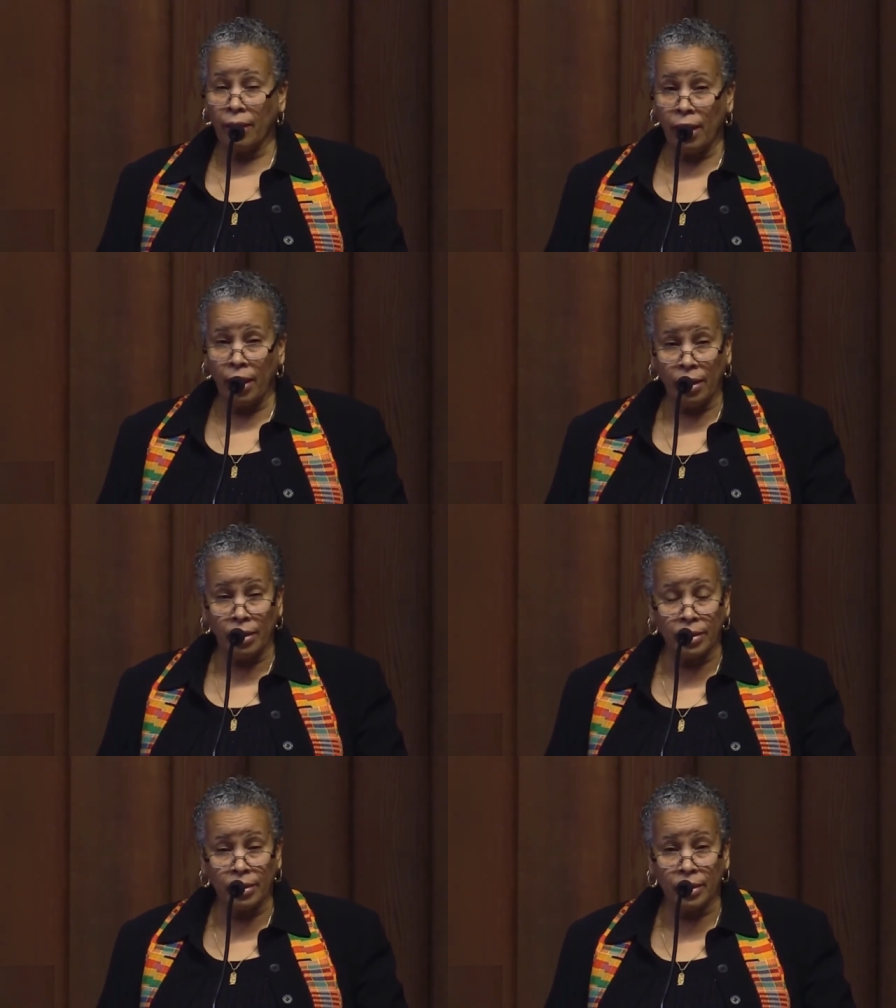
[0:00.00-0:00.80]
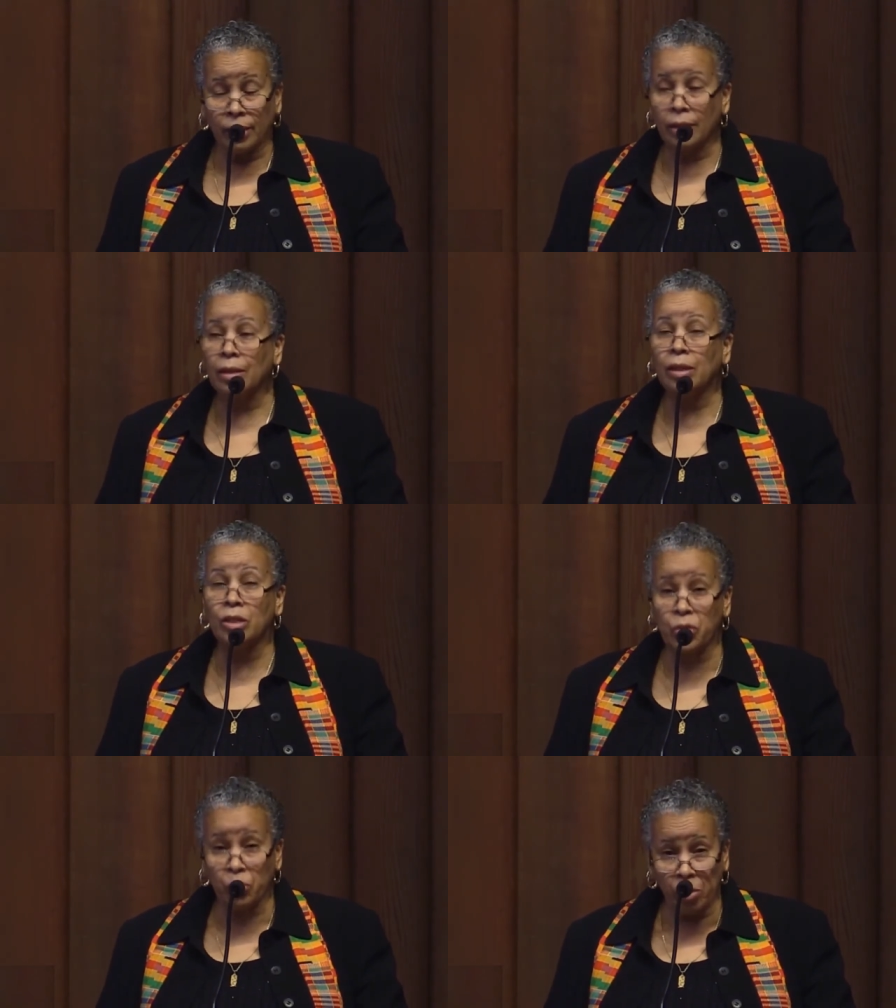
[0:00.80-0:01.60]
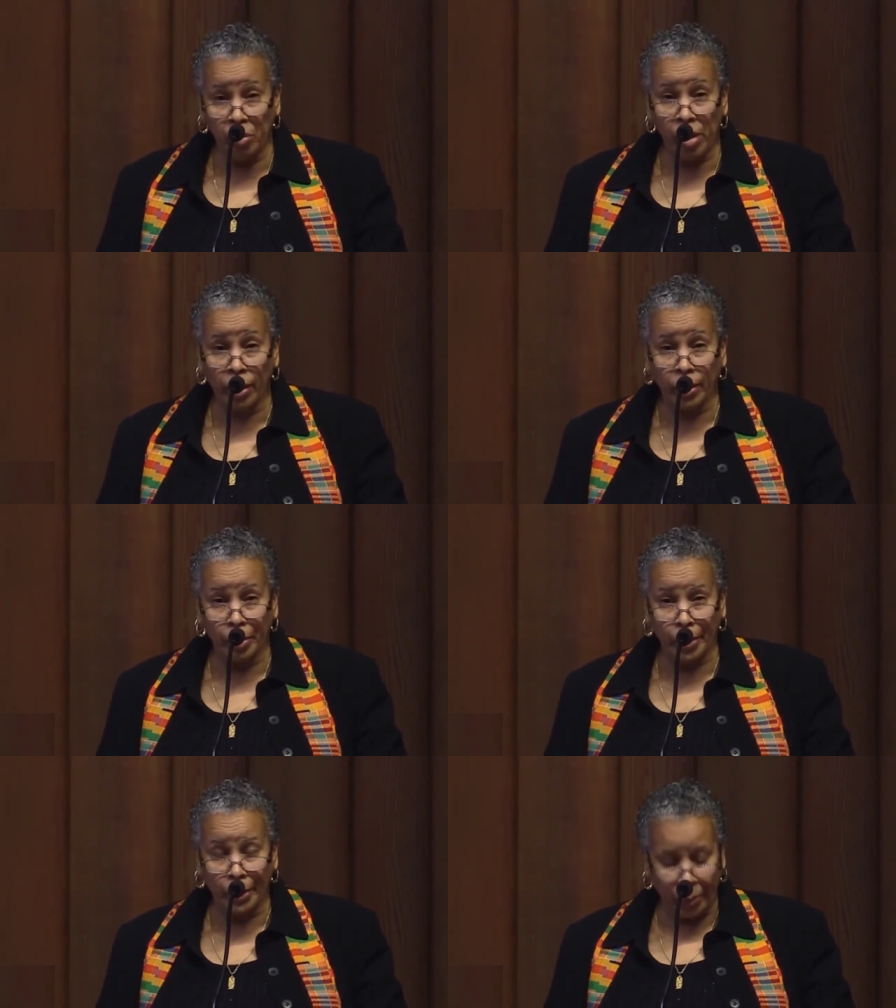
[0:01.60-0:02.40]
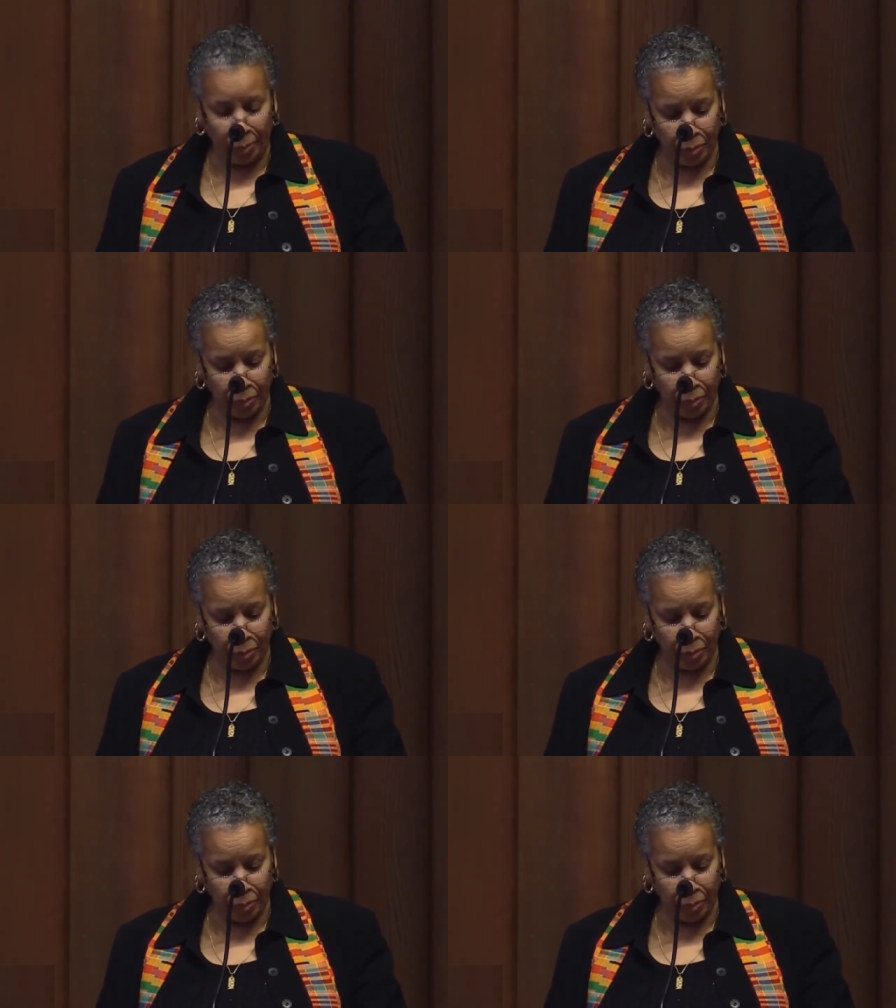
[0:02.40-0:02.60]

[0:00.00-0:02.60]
That is remarkable.